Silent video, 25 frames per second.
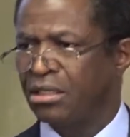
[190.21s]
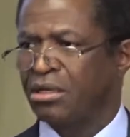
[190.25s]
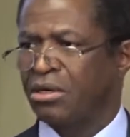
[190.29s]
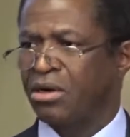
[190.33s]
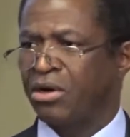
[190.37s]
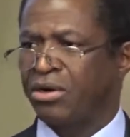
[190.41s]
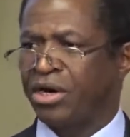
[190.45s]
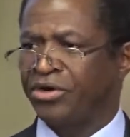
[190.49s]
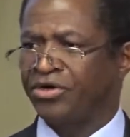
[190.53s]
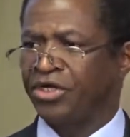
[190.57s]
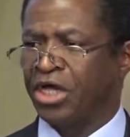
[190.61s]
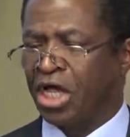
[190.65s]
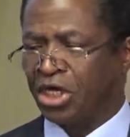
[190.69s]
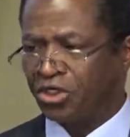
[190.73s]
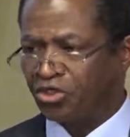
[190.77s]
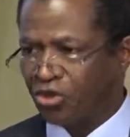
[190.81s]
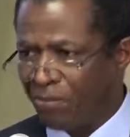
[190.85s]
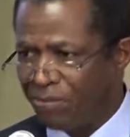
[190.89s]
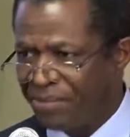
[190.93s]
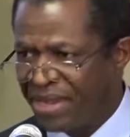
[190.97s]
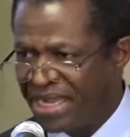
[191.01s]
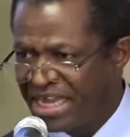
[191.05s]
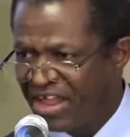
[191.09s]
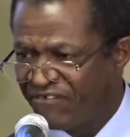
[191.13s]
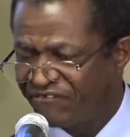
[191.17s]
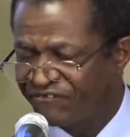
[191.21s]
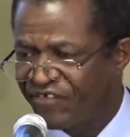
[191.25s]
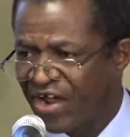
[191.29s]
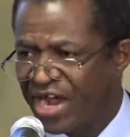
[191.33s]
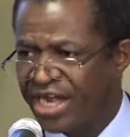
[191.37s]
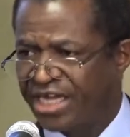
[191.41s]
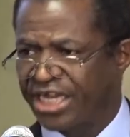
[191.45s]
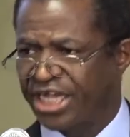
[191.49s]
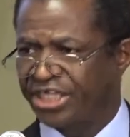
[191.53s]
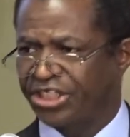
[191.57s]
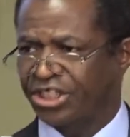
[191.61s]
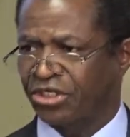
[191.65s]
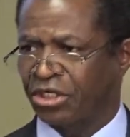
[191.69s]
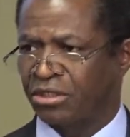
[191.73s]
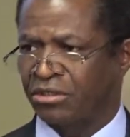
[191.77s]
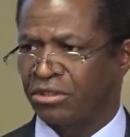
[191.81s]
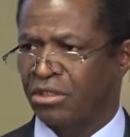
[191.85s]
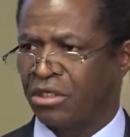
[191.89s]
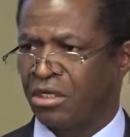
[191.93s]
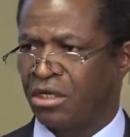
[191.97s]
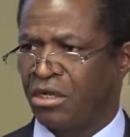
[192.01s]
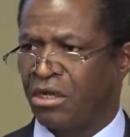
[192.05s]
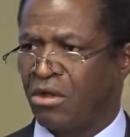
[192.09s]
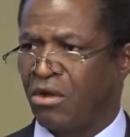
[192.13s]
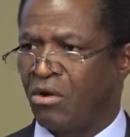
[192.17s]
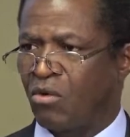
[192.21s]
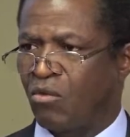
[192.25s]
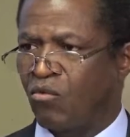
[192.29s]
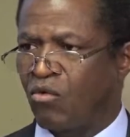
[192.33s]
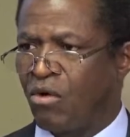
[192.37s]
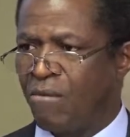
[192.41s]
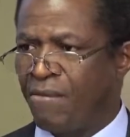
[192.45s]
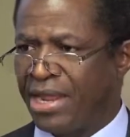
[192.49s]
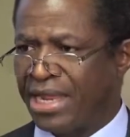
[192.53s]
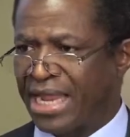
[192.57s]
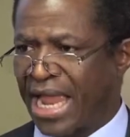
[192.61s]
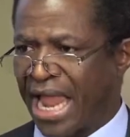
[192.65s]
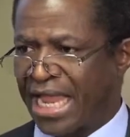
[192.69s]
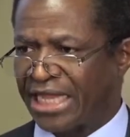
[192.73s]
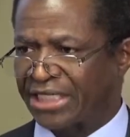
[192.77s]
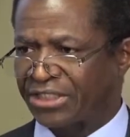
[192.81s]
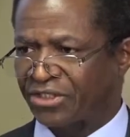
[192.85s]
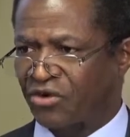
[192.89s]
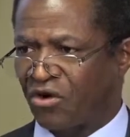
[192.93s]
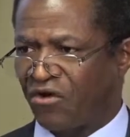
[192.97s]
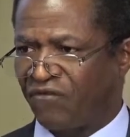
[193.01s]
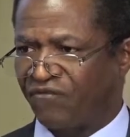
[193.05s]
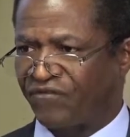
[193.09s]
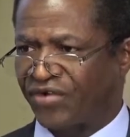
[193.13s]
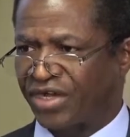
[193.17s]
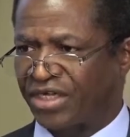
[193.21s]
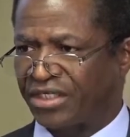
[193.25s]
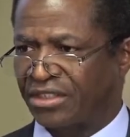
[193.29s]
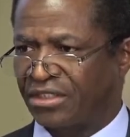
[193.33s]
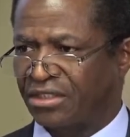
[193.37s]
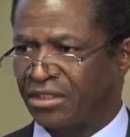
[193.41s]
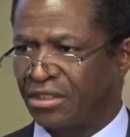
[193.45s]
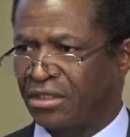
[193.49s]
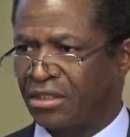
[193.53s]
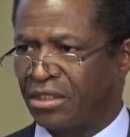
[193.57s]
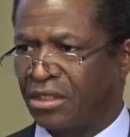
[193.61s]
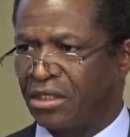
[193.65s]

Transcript: God, uh, to be the foundation, we may ask God first